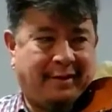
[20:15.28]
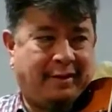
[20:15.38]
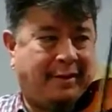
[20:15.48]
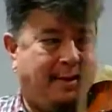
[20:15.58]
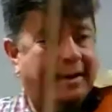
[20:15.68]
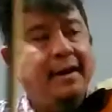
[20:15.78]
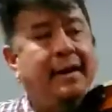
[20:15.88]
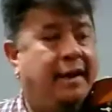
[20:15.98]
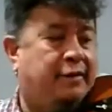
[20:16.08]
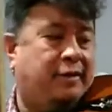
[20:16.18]
All right,
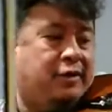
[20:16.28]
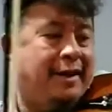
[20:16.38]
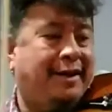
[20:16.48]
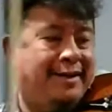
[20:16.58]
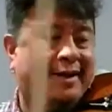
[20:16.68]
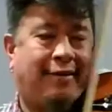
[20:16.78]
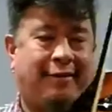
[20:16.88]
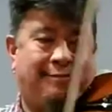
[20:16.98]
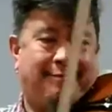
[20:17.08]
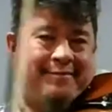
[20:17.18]
and we try it
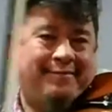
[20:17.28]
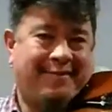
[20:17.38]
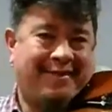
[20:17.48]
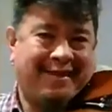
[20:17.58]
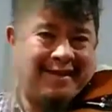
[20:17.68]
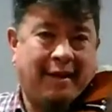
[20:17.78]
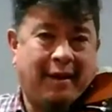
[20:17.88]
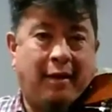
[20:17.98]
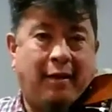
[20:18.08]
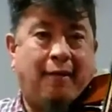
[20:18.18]
together.
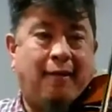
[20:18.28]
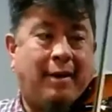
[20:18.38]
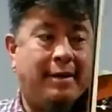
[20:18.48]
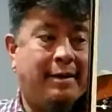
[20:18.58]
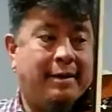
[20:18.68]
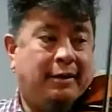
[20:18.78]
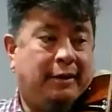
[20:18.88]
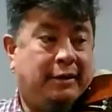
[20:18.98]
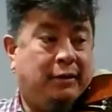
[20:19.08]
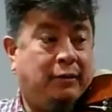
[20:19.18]
1,
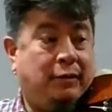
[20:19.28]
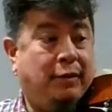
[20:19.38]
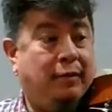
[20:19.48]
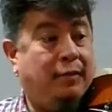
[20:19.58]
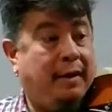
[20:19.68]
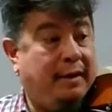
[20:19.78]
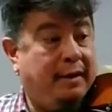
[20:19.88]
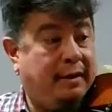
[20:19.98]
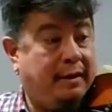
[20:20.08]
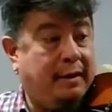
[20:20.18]
2,
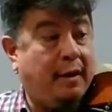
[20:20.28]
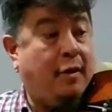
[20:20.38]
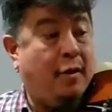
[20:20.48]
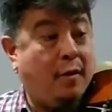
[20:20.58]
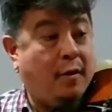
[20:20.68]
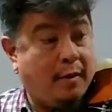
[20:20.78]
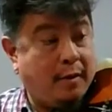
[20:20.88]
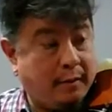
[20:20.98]
ready, go.